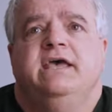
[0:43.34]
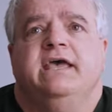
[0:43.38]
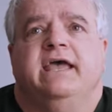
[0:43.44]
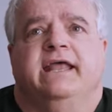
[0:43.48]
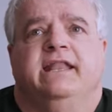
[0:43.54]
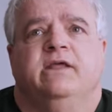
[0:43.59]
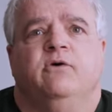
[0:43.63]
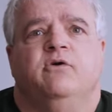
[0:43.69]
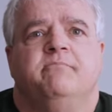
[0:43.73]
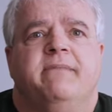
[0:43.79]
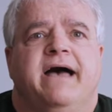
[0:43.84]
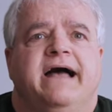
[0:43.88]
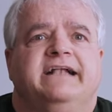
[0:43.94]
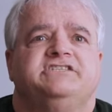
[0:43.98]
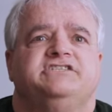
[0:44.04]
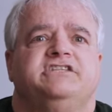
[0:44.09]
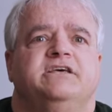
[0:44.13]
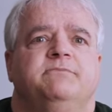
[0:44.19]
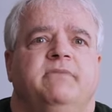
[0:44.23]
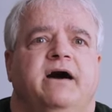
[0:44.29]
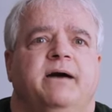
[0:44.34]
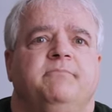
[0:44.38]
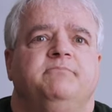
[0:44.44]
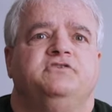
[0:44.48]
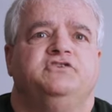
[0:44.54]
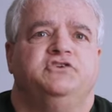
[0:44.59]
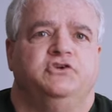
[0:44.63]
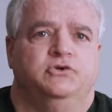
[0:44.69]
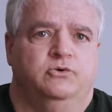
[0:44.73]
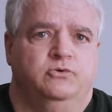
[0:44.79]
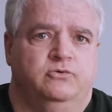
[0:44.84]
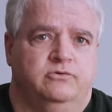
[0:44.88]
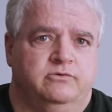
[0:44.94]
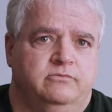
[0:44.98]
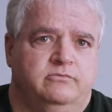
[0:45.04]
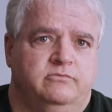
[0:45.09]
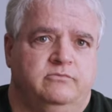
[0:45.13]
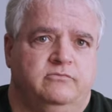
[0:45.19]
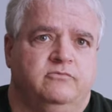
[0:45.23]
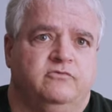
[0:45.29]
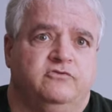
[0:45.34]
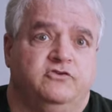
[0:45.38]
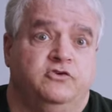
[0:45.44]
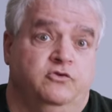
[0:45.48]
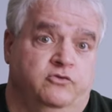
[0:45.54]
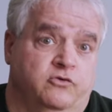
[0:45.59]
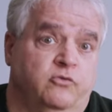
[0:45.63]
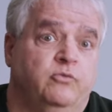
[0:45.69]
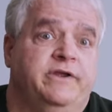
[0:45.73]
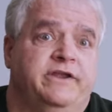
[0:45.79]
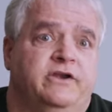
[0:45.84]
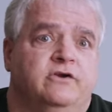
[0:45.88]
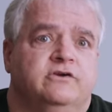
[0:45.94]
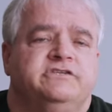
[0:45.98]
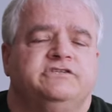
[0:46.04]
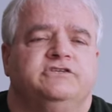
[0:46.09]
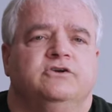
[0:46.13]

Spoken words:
and they would match them up to the readers.